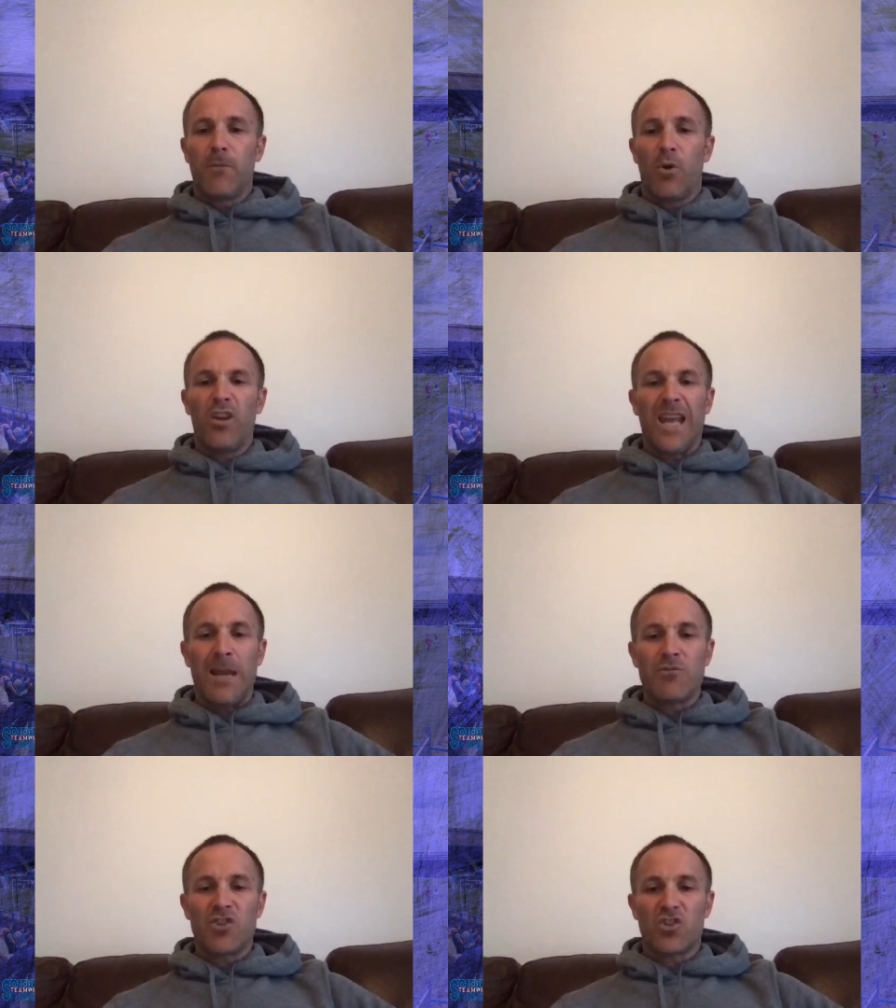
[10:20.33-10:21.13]
Other
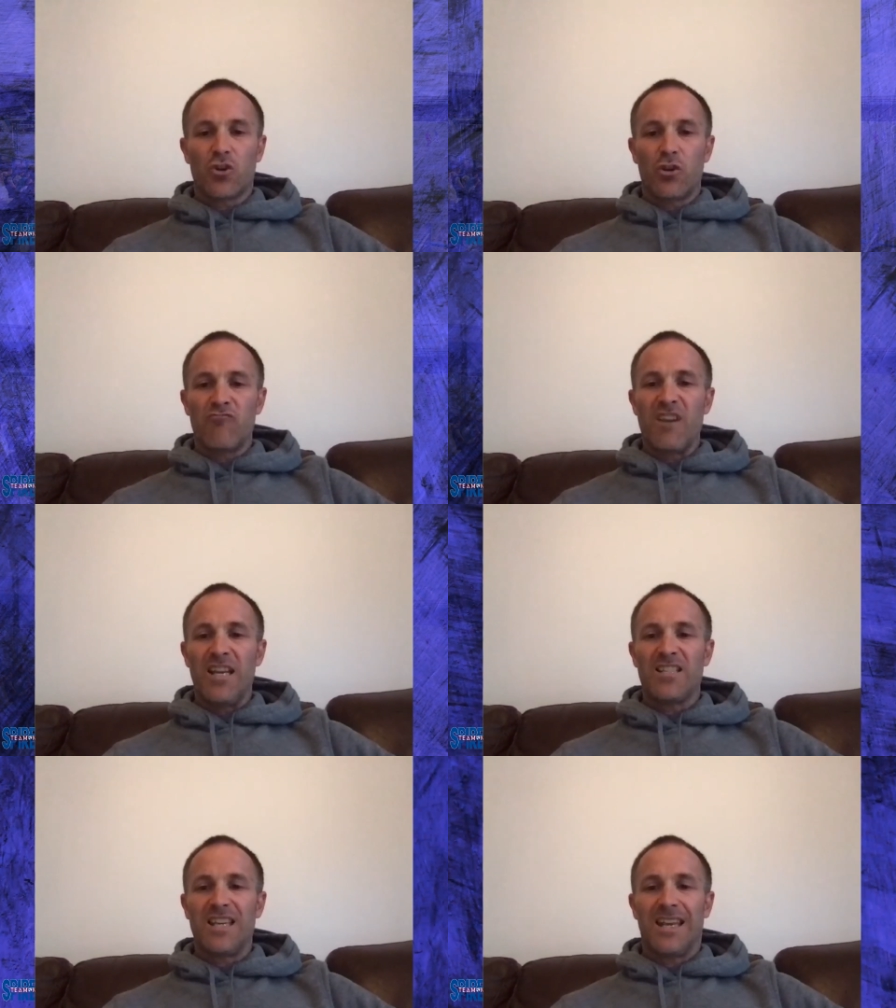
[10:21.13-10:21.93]
games that sort of
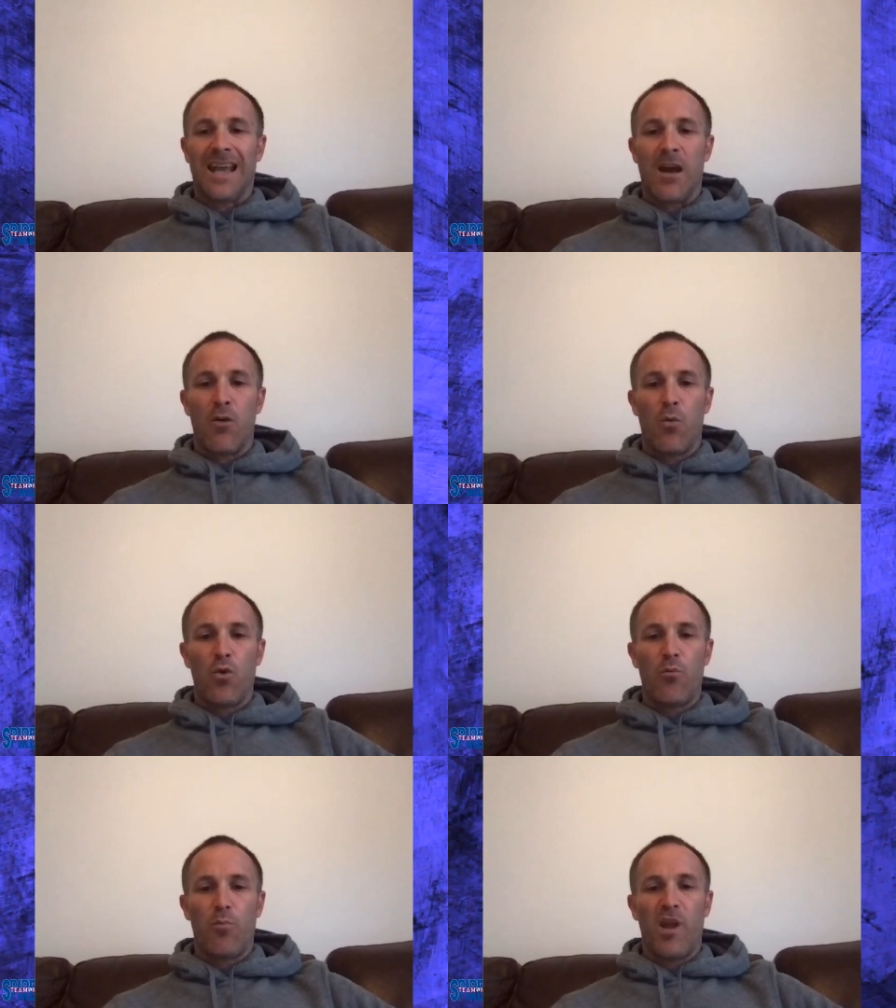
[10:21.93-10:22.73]
really stick out
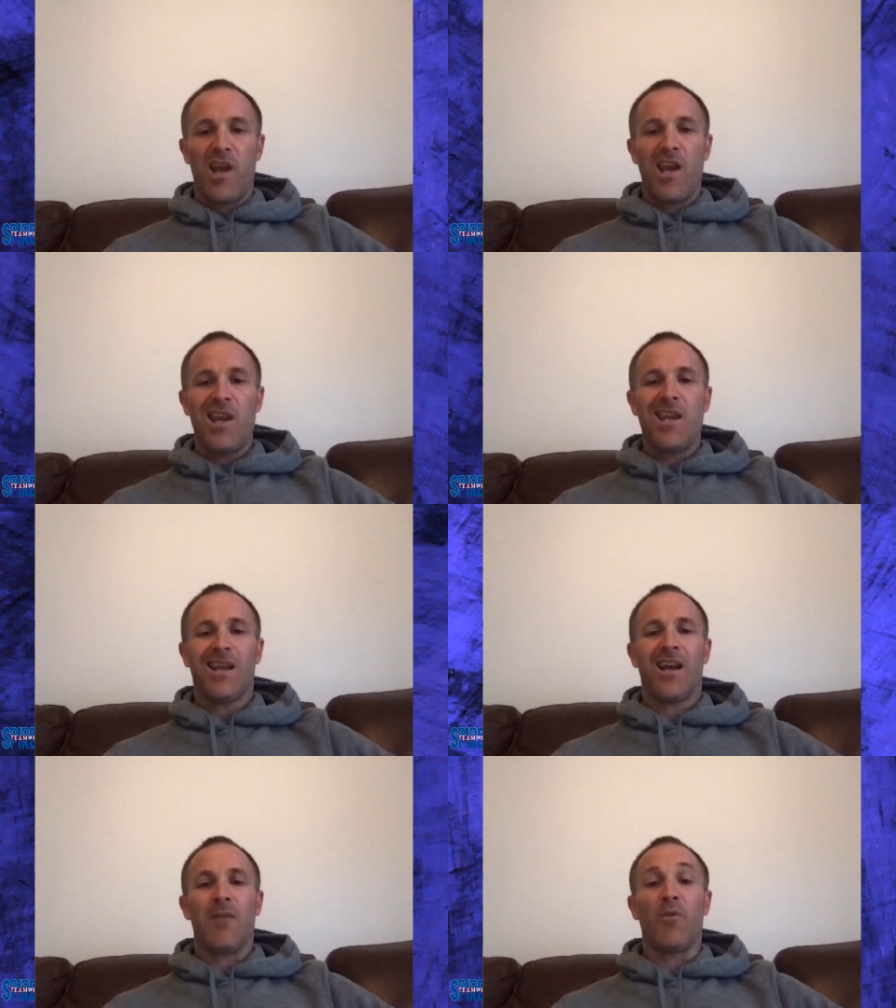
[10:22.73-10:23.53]
would be
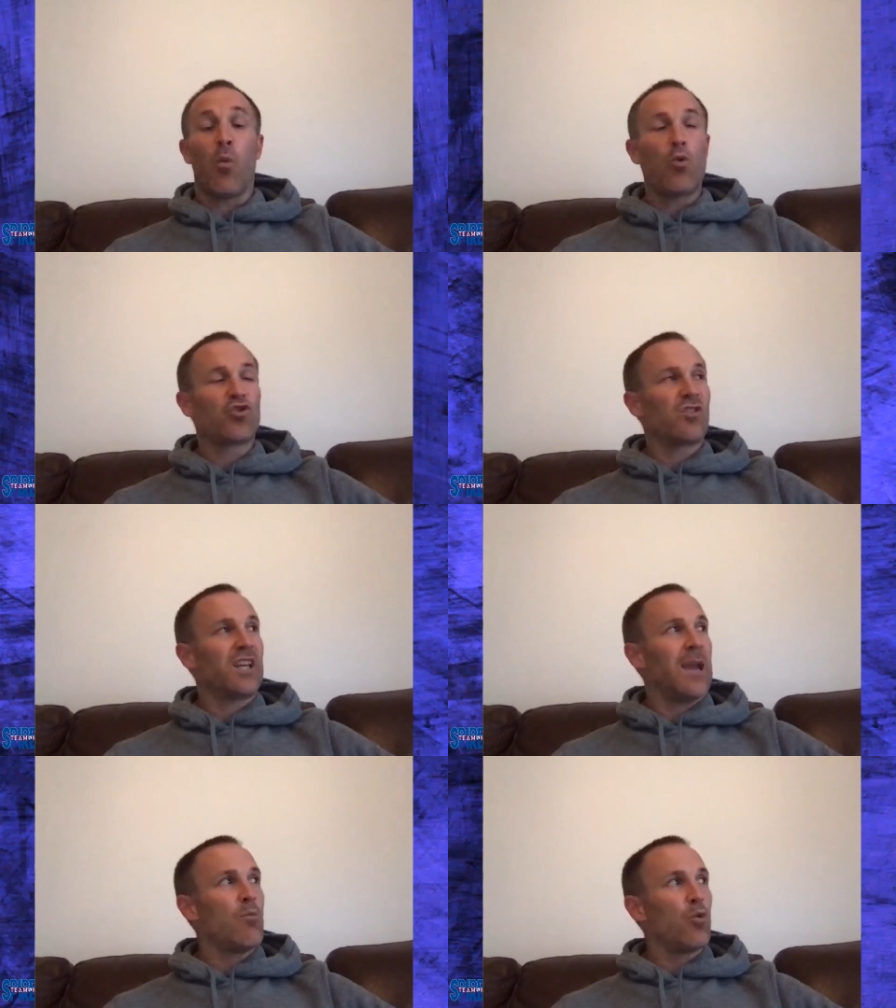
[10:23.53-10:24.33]
the
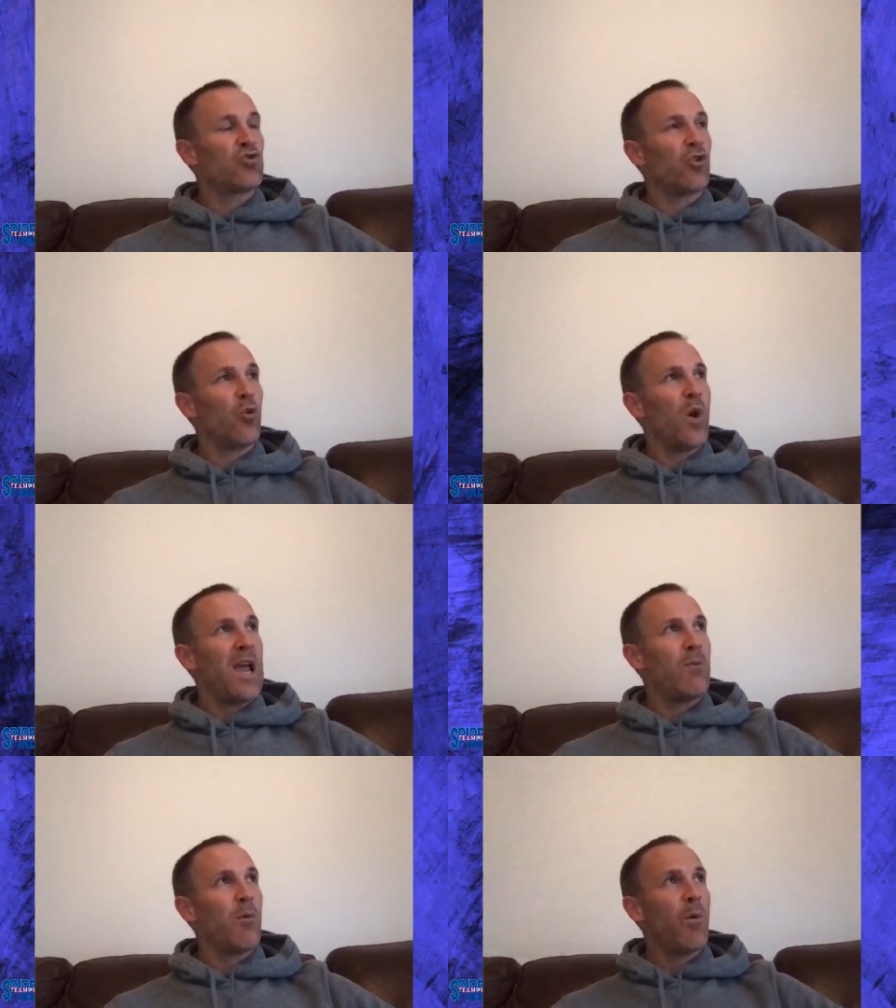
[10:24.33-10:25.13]
game Walsall
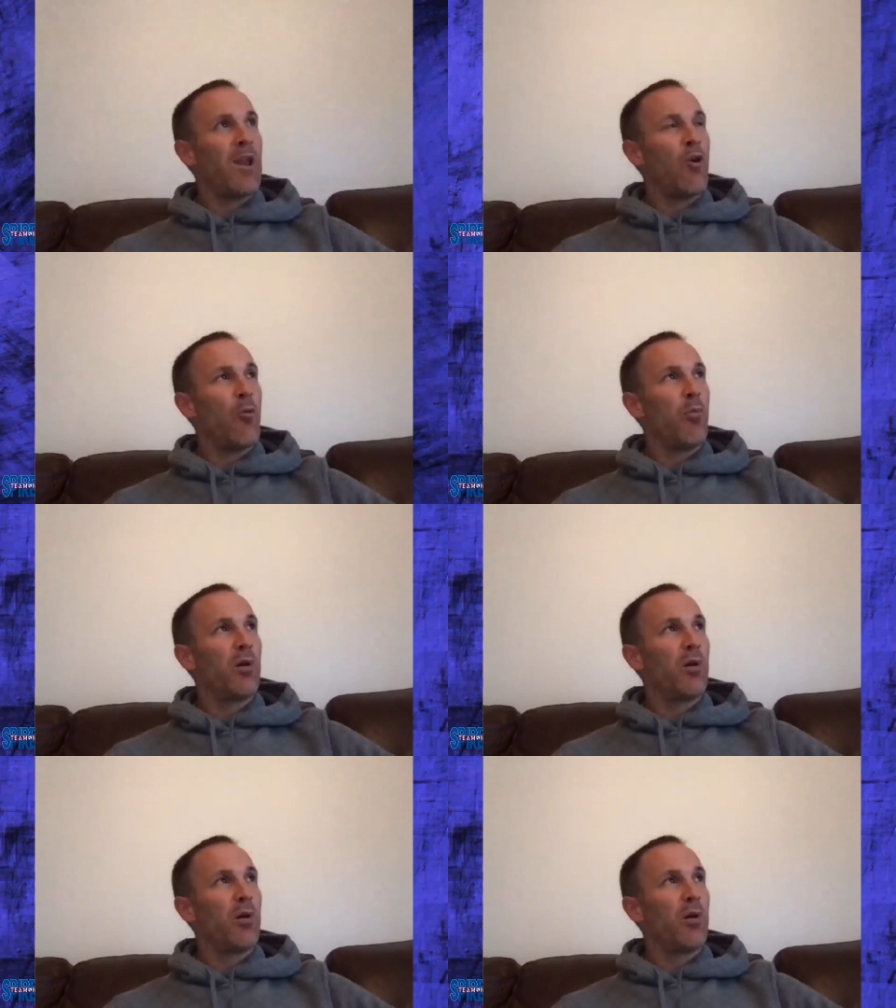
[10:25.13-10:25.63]
away when we went up.